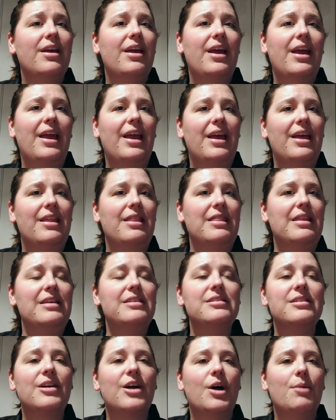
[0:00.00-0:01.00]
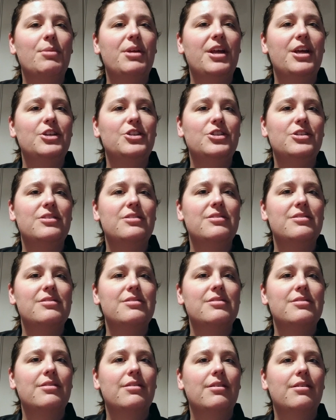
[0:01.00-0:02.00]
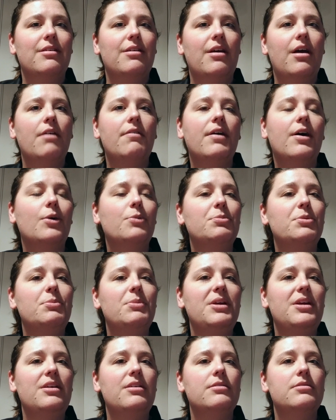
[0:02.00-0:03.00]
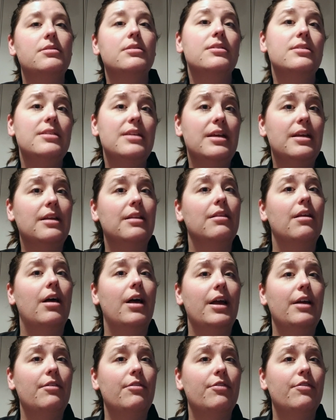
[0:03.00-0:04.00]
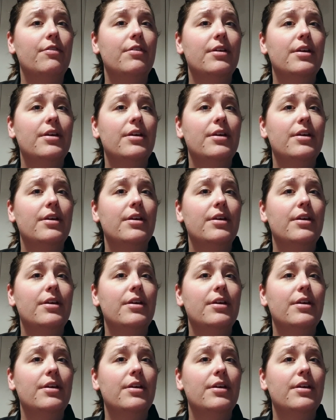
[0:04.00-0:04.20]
and these accommodations have helped me succeed in life.